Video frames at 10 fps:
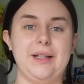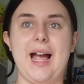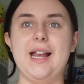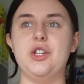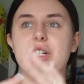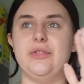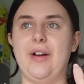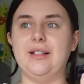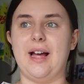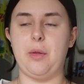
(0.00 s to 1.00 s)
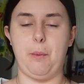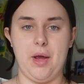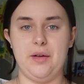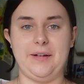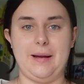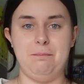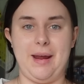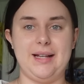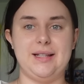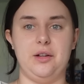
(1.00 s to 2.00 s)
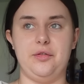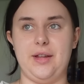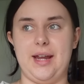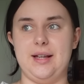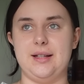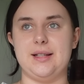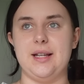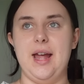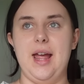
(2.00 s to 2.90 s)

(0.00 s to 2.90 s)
It kind of just felt like the perfect mix of things.